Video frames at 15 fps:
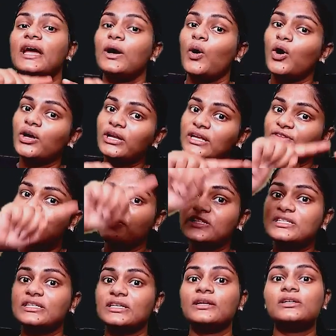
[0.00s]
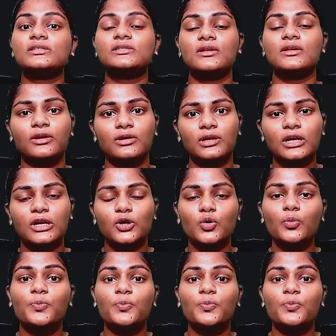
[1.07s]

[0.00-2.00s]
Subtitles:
Or if it's in a circular loop,